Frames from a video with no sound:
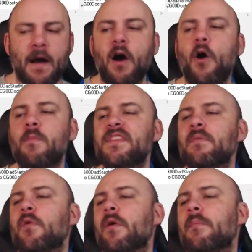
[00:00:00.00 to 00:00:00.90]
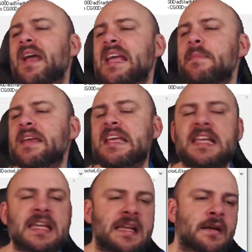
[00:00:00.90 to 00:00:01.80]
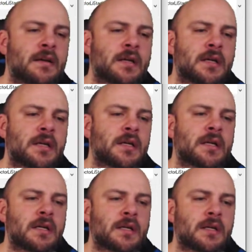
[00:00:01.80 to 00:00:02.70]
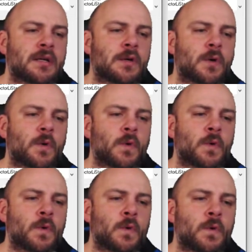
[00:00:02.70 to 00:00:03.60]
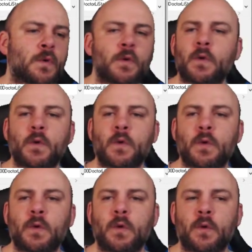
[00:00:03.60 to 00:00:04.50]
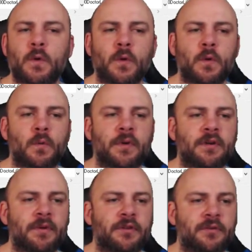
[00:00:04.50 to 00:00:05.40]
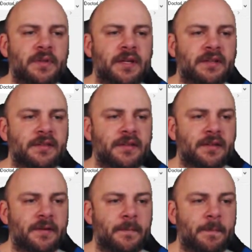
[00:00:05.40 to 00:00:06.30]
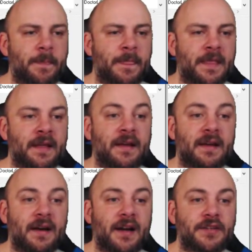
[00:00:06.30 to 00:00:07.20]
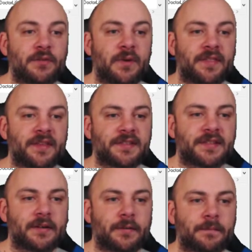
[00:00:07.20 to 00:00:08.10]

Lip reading: Oh, but then we're a baby. Oh, no. We don't want to do that. I do want this, though.